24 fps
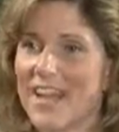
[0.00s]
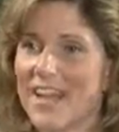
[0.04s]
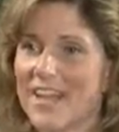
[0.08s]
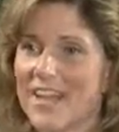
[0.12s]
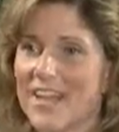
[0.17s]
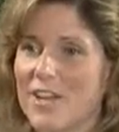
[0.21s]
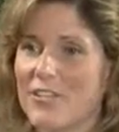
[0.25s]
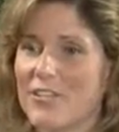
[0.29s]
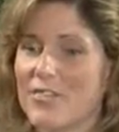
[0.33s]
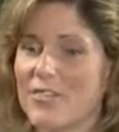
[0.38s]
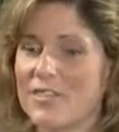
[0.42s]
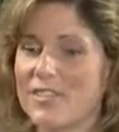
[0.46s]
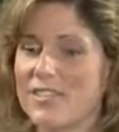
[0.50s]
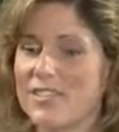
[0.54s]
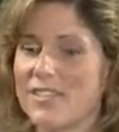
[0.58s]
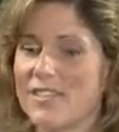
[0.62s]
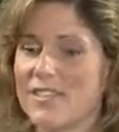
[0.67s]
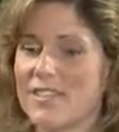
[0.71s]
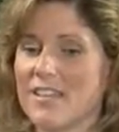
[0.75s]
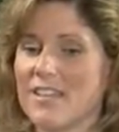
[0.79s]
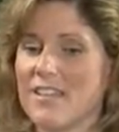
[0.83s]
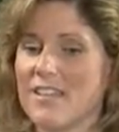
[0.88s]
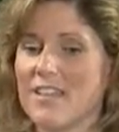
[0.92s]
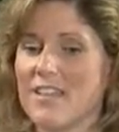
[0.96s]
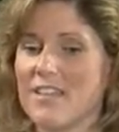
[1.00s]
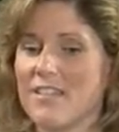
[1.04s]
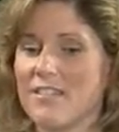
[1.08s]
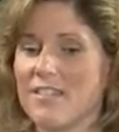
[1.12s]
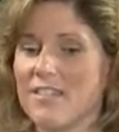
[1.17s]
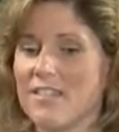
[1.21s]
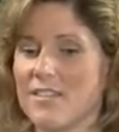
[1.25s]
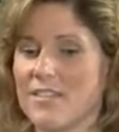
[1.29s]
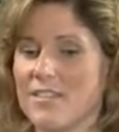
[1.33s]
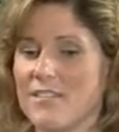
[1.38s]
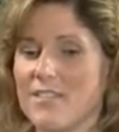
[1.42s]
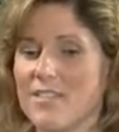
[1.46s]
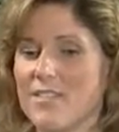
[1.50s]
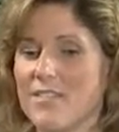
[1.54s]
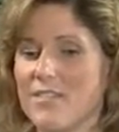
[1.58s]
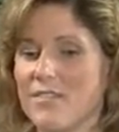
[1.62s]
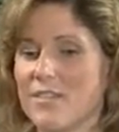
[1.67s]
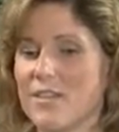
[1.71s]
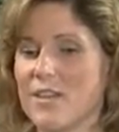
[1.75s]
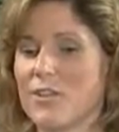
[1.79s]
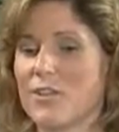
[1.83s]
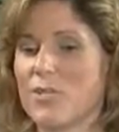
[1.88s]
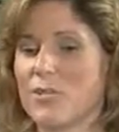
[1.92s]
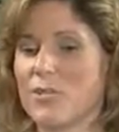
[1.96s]
I oversee the
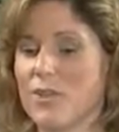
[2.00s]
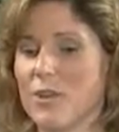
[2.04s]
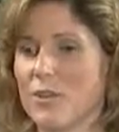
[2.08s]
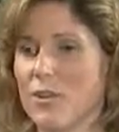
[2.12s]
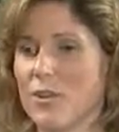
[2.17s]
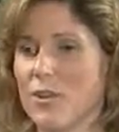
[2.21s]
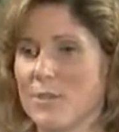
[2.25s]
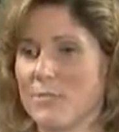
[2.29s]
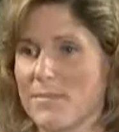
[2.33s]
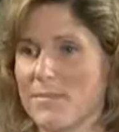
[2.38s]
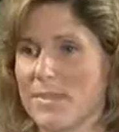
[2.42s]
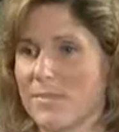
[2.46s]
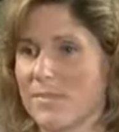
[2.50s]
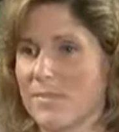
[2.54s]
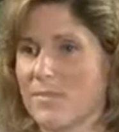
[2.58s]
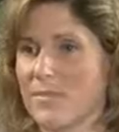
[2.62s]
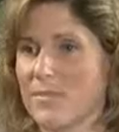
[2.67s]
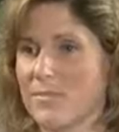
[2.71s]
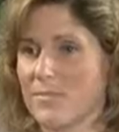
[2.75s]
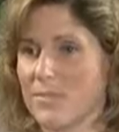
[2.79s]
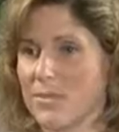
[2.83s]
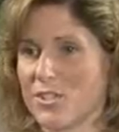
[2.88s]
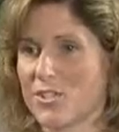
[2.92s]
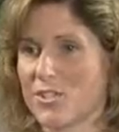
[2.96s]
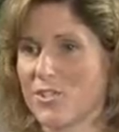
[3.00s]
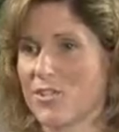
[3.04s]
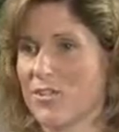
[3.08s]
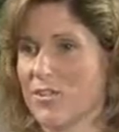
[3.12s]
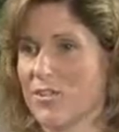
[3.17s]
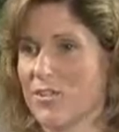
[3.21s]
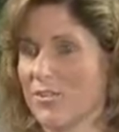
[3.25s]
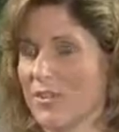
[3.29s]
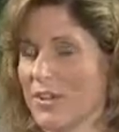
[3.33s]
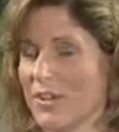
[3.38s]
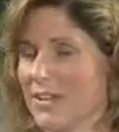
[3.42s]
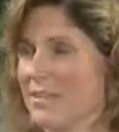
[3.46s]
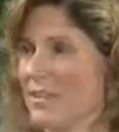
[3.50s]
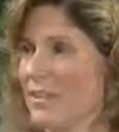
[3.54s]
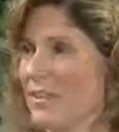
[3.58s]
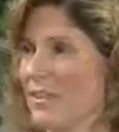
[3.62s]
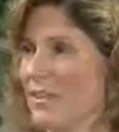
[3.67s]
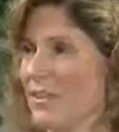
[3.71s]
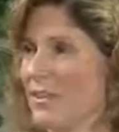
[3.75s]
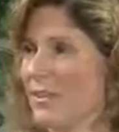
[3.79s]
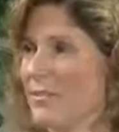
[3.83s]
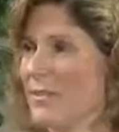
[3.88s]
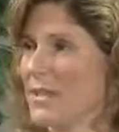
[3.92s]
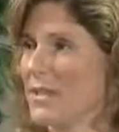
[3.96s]
federal programs, which are the grants that
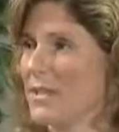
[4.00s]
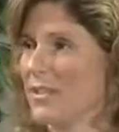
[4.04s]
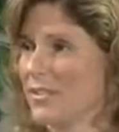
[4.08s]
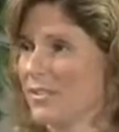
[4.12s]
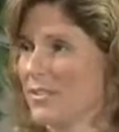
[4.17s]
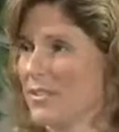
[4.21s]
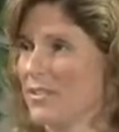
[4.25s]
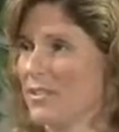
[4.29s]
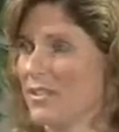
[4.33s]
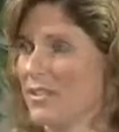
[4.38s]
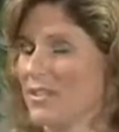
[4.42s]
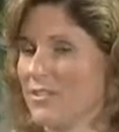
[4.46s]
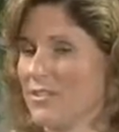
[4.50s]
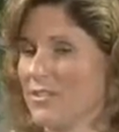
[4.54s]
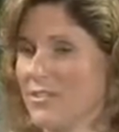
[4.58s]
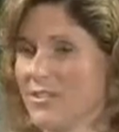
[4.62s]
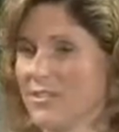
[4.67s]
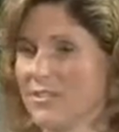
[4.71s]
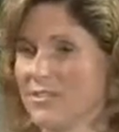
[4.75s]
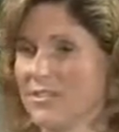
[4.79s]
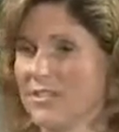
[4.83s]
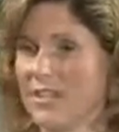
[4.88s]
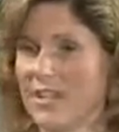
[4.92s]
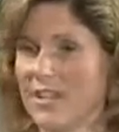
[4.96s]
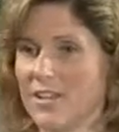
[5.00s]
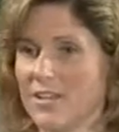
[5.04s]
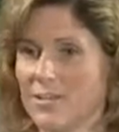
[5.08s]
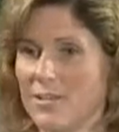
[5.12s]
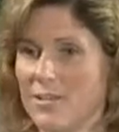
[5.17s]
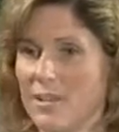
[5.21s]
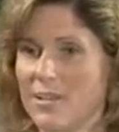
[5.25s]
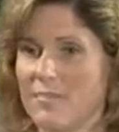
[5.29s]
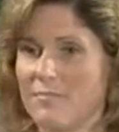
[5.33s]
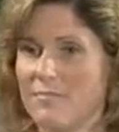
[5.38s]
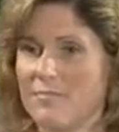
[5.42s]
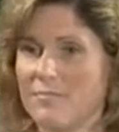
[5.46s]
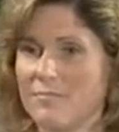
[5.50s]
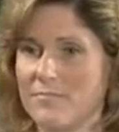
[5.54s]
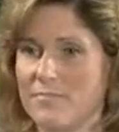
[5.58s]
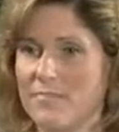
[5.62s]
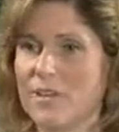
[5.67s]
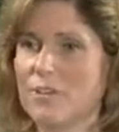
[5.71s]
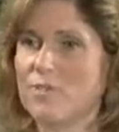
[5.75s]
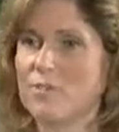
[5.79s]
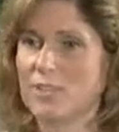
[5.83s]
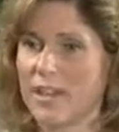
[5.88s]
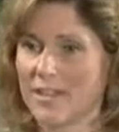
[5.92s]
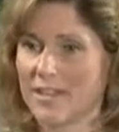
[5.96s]
are administered under Title
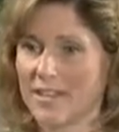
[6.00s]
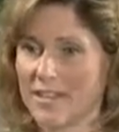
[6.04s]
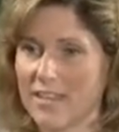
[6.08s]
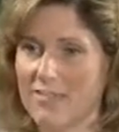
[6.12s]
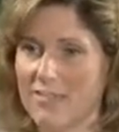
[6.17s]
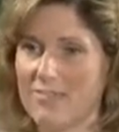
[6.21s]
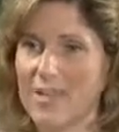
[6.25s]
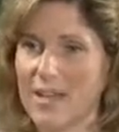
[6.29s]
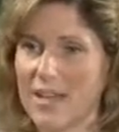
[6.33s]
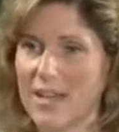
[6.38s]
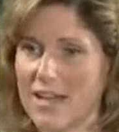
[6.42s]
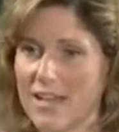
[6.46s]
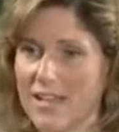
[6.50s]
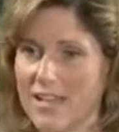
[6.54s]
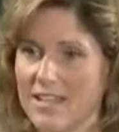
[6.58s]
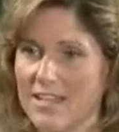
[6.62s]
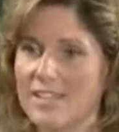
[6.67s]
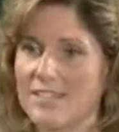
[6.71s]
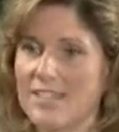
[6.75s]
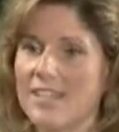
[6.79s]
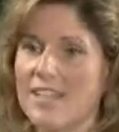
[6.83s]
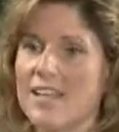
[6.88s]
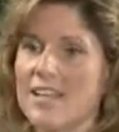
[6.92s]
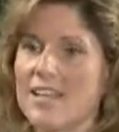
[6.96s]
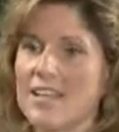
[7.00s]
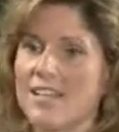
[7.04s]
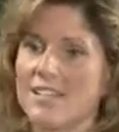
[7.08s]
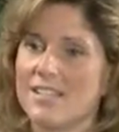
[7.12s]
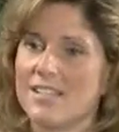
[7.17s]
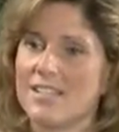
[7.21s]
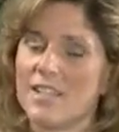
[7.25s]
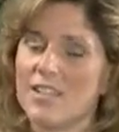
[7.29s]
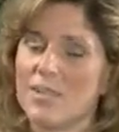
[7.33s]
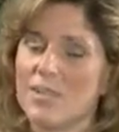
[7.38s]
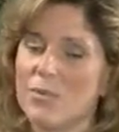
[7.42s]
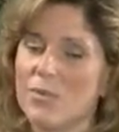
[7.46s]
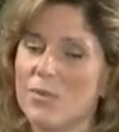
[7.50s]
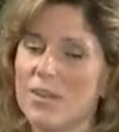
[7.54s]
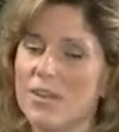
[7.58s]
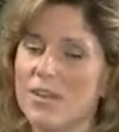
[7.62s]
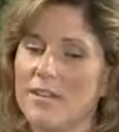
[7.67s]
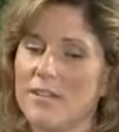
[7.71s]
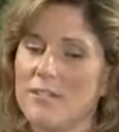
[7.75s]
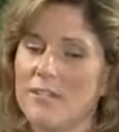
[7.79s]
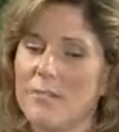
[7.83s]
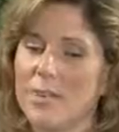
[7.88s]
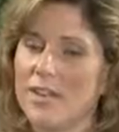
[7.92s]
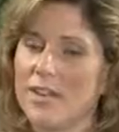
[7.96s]
No Child Left Behind. Title
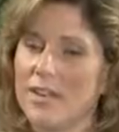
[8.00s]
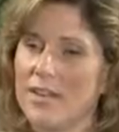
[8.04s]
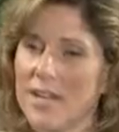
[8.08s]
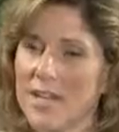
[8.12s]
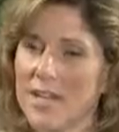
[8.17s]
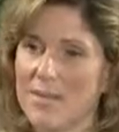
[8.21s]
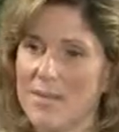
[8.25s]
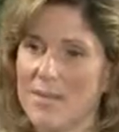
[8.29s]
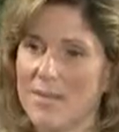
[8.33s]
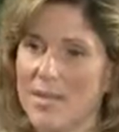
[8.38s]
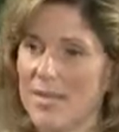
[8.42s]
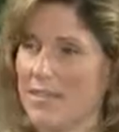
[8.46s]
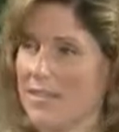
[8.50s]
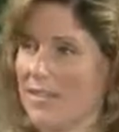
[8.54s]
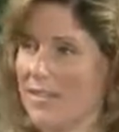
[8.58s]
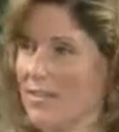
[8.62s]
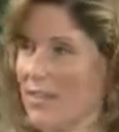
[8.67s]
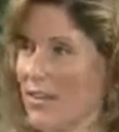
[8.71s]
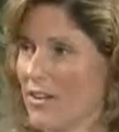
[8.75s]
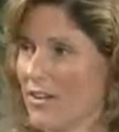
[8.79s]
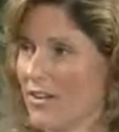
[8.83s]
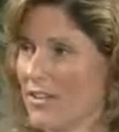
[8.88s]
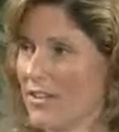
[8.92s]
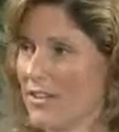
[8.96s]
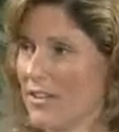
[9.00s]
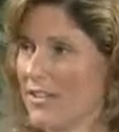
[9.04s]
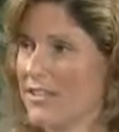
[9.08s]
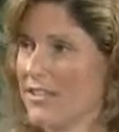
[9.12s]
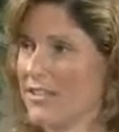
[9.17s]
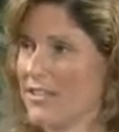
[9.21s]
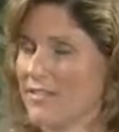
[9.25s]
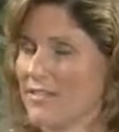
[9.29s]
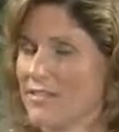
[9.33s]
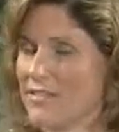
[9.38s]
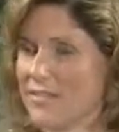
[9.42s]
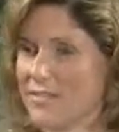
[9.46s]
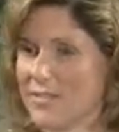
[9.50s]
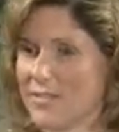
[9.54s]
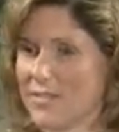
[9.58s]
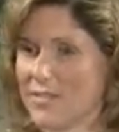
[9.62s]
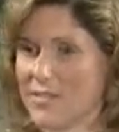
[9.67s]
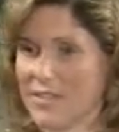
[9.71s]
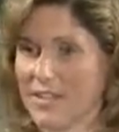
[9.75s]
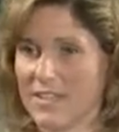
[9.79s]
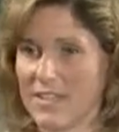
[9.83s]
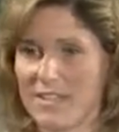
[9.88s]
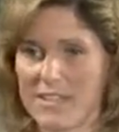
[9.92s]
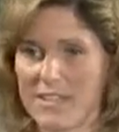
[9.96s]
I, Part A being the largest of those
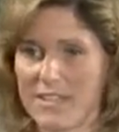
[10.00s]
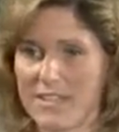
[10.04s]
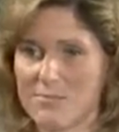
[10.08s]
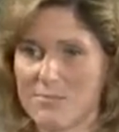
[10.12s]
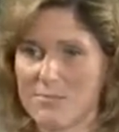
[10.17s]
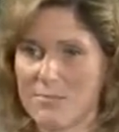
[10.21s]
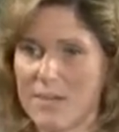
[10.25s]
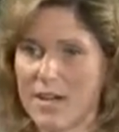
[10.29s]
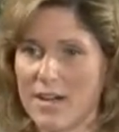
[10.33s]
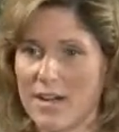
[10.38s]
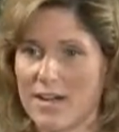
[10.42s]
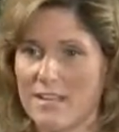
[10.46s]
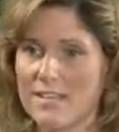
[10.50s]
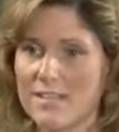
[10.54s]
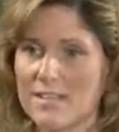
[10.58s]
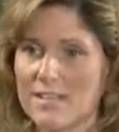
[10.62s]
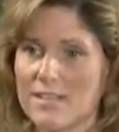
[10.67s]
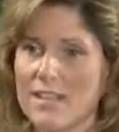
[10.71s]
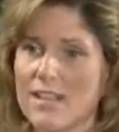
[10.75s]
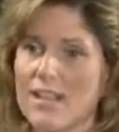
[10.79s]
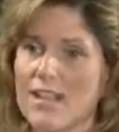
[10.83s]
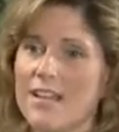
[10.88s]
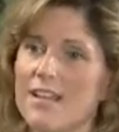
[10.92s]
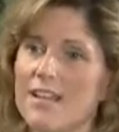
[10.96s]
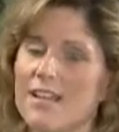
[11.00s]
funding pots.